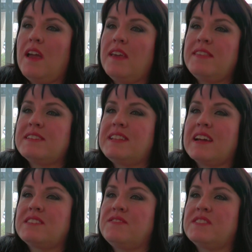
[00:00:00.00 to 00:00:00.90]
Atheist
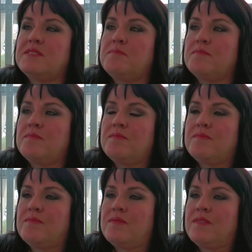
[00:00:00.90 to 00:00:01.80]
activism.
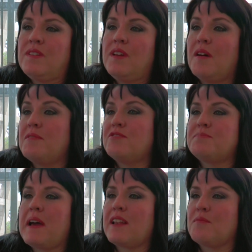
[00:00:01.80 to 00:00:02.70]
I mean, there was
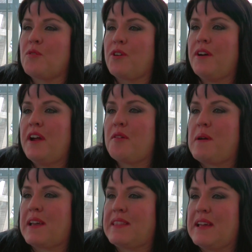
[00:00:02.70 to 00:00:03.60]
Madalyn Murray O'Hair
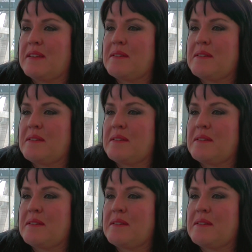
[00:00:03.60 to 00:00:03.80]
back then.